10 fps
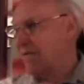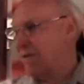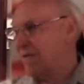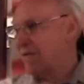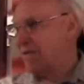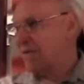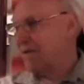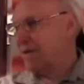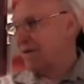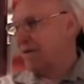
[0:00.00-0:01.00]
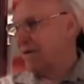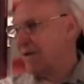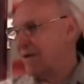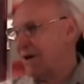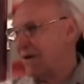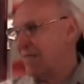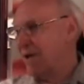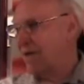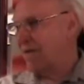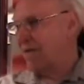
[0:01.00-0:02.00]
if it was our
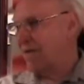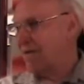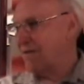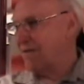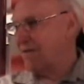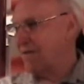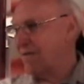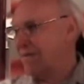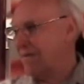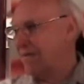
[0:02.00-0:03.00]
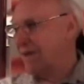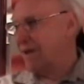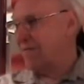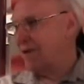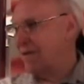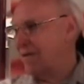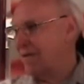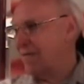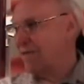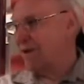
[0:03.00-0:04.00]
men or enemy
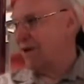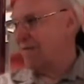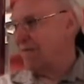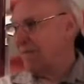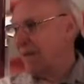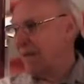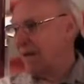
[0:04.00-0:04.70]
or what. Mm -hmm.